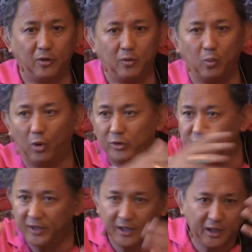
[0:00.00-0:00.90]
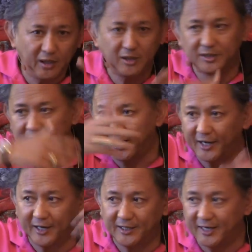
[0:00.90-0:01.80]
Wandering in the
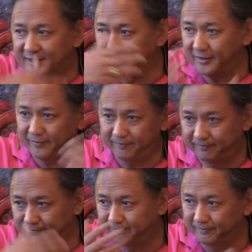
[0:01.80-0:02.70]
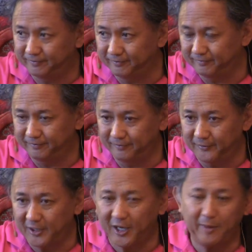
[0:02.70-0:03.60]
Sahara desert.
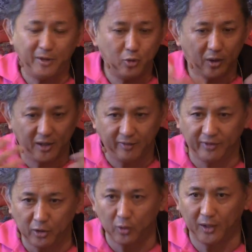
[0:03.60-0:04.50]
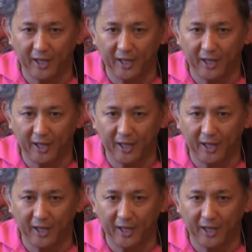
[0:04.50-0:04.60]
I mean, you are living your